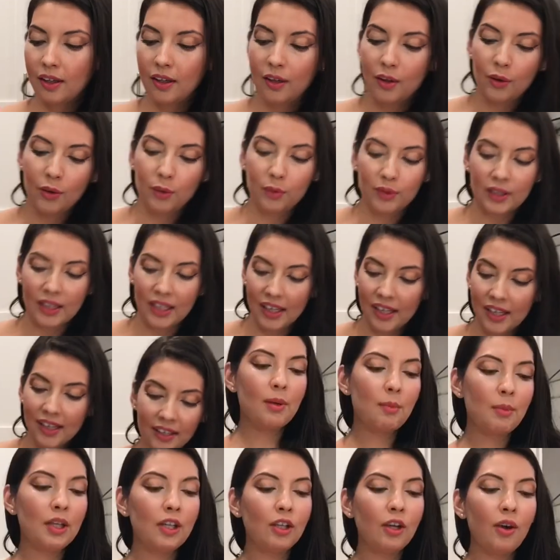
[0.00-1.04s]
Okay,
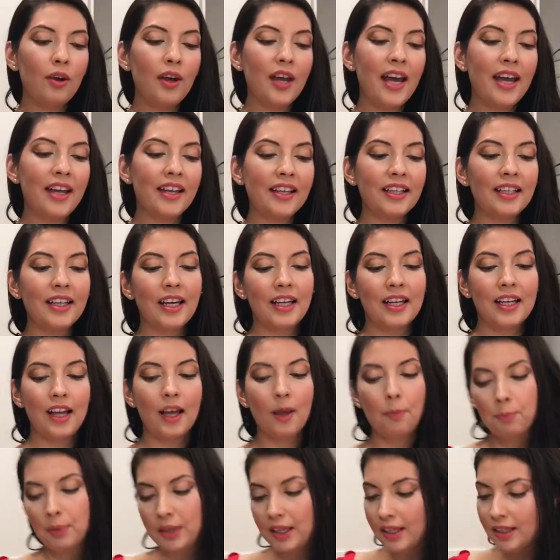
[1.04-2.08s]
I'm gonna go ahead and cut it
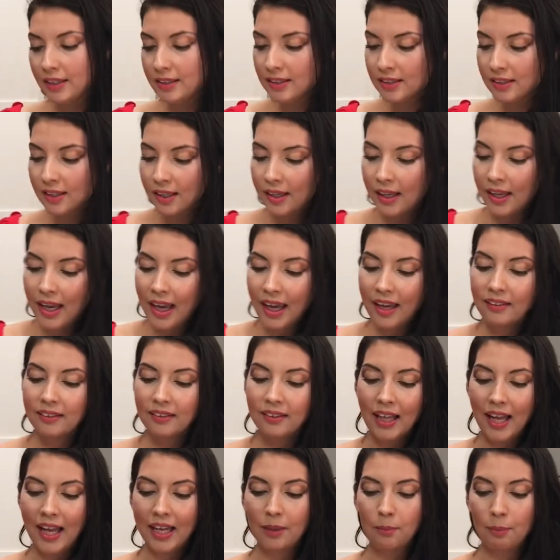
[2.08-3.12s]
a piece and
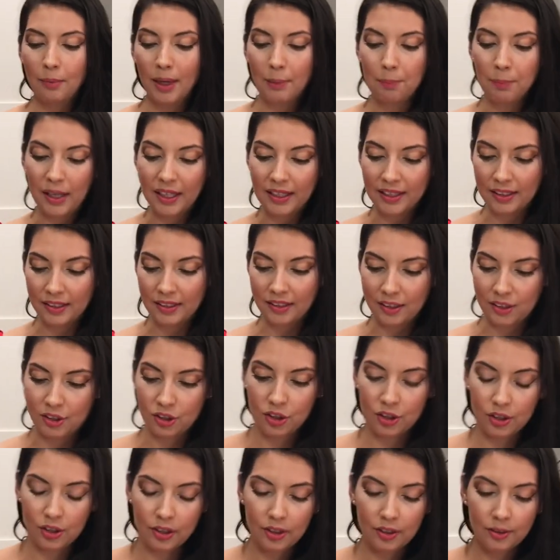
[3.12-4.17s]
line my baking
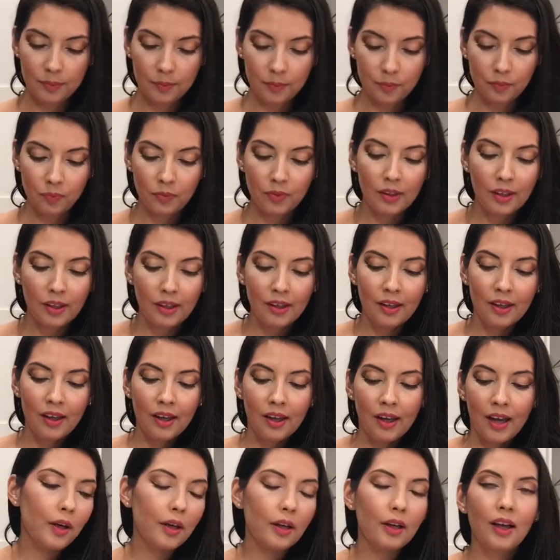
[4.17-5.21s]
dish.
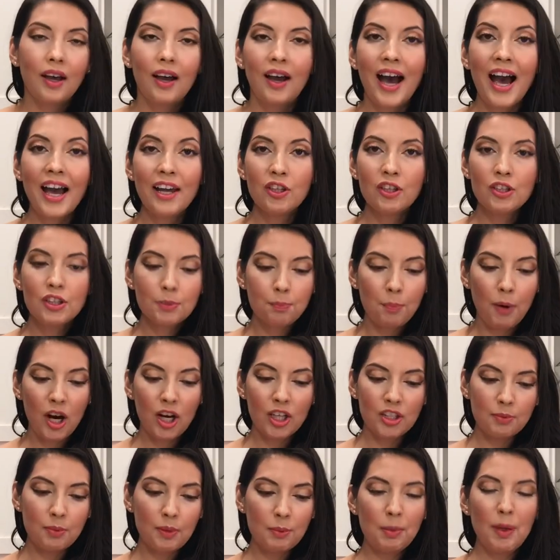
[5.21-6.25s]
I use
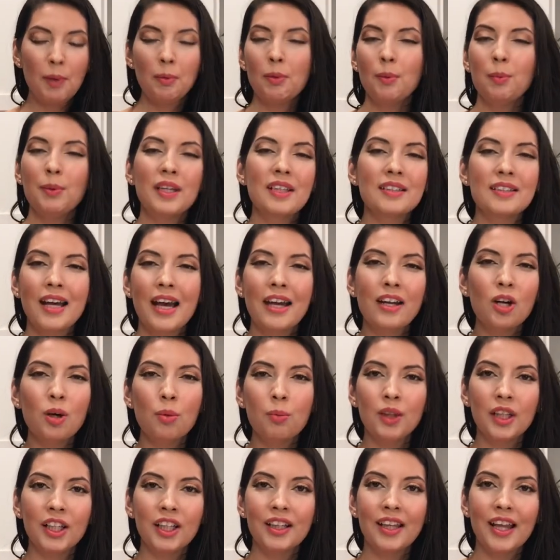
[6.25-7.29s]
parchment paper because I don't
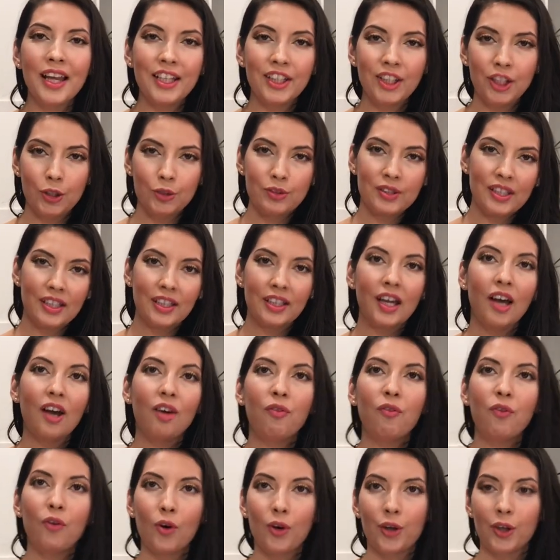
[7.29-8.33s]
really like using
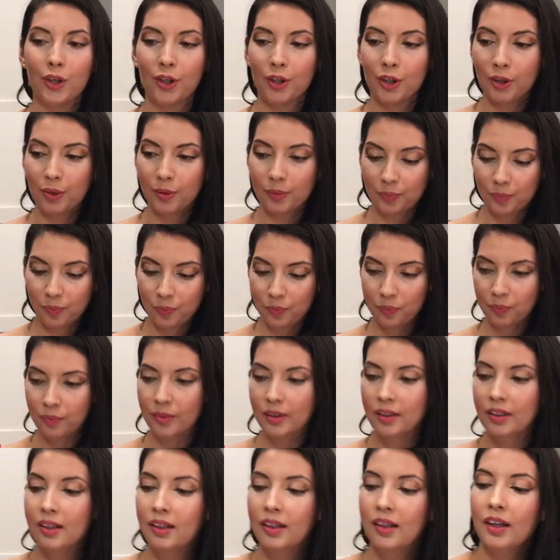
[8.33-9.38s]
foil.
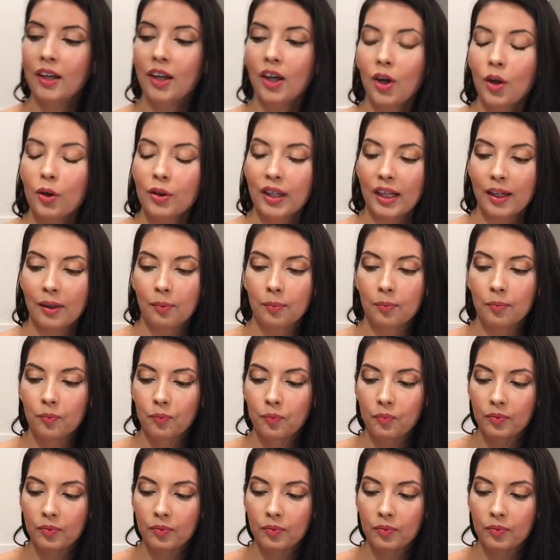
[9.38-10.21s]
Okay.